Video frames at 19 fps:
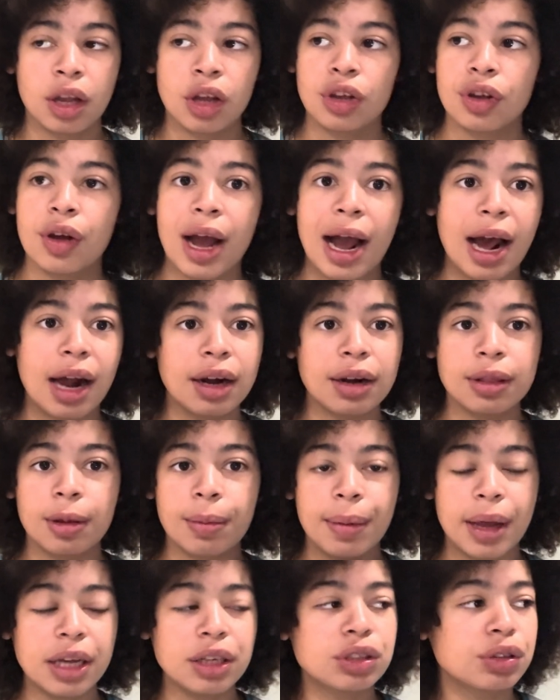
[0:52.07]
You're out of the
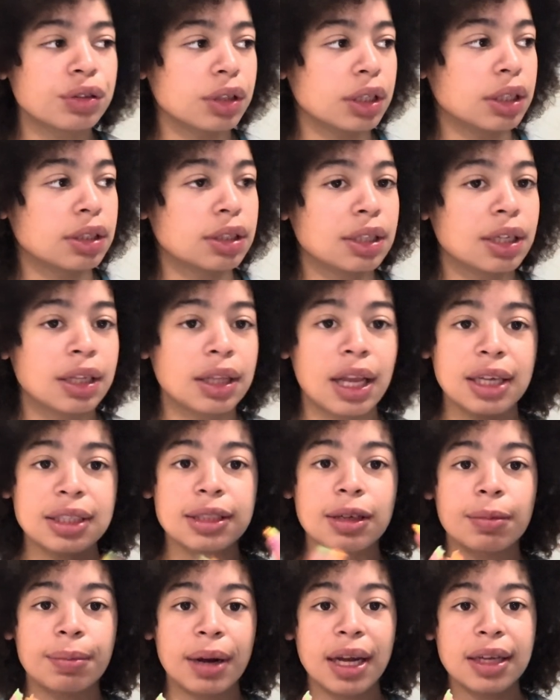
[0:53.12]
matrix. That's
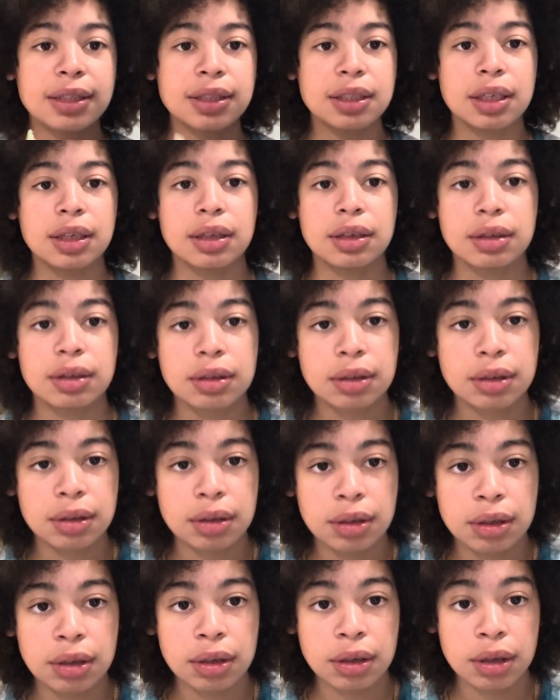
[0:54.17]
a blessing.
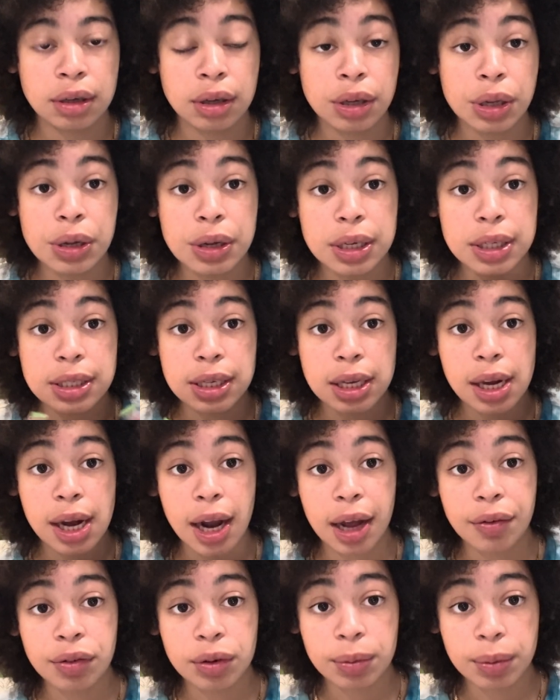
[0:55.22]
You can see
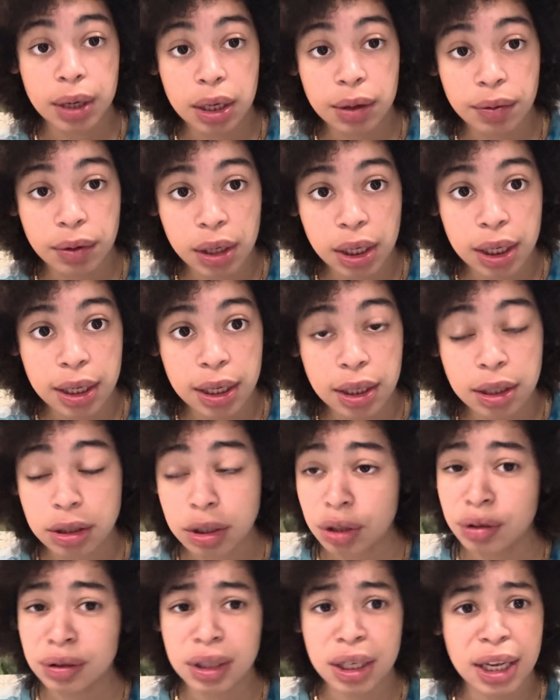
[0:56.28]
life for what it really is.
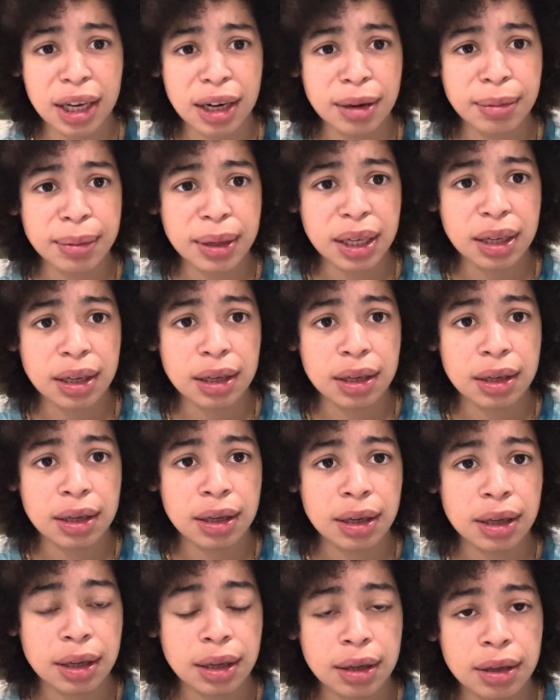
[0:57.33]
Are you kidding me?
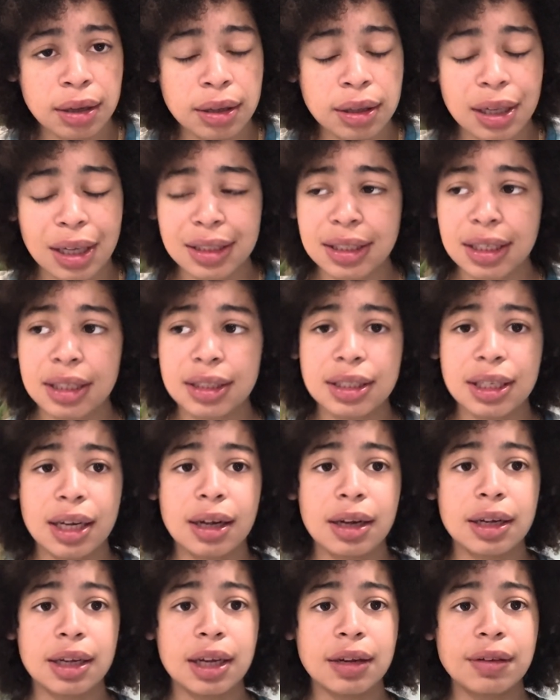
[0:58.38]
That sounds like
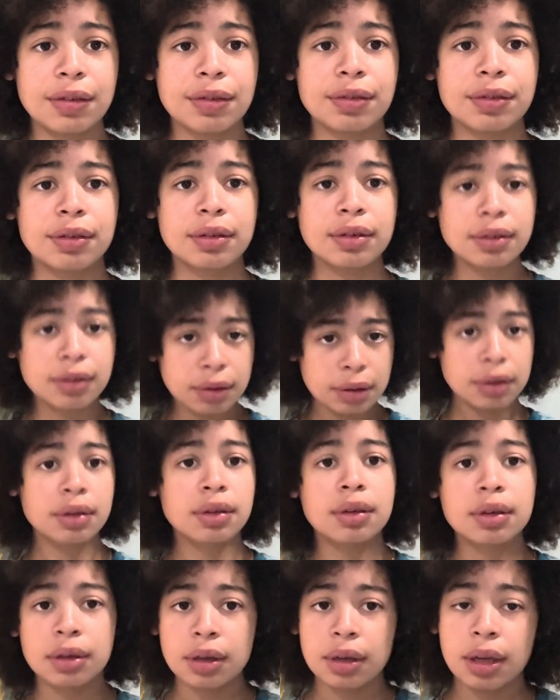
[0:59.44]
a gift.
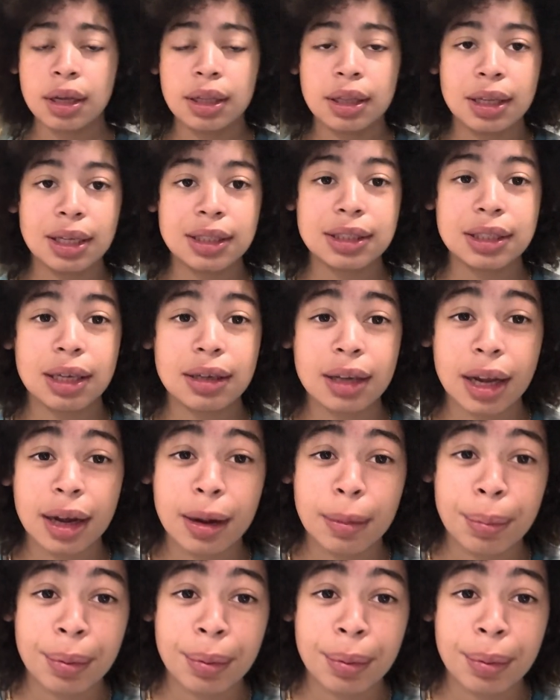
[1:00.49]
That sounds like a